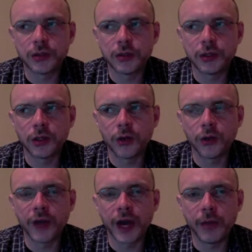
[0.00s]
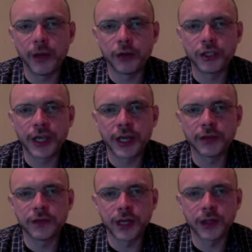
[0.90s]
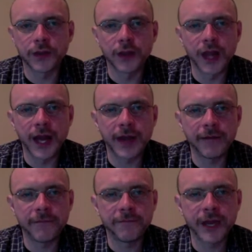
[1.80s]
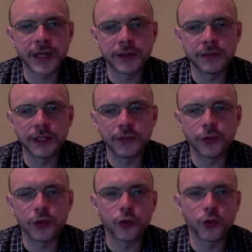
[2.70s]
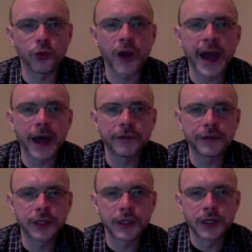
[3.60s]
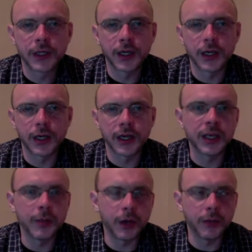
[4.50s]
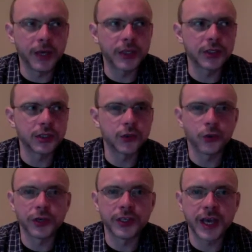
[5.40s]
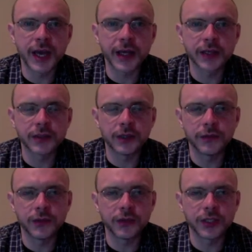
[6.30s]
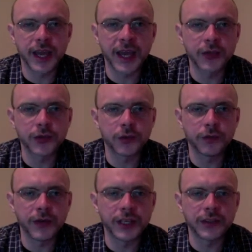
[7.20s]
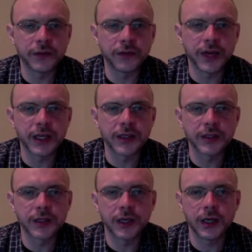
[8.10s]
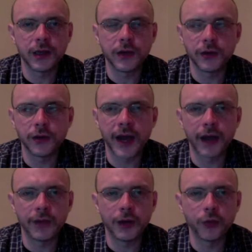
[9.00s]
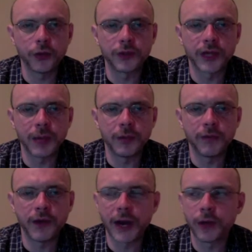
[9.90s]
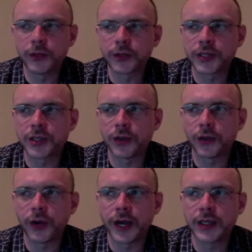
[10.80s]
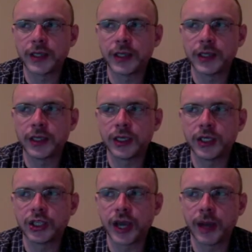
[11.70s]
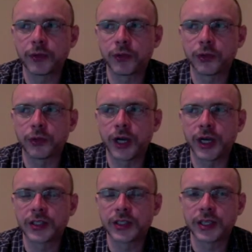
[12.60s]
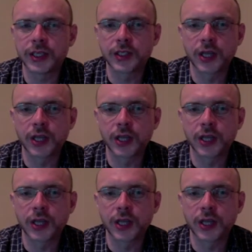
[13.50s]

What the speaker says: you've got a better chance of telling the lie effectively if you can craft an email message or a text than if you just answer it face to face and you're out of that real-time environment. So that's another idea in chapter 6.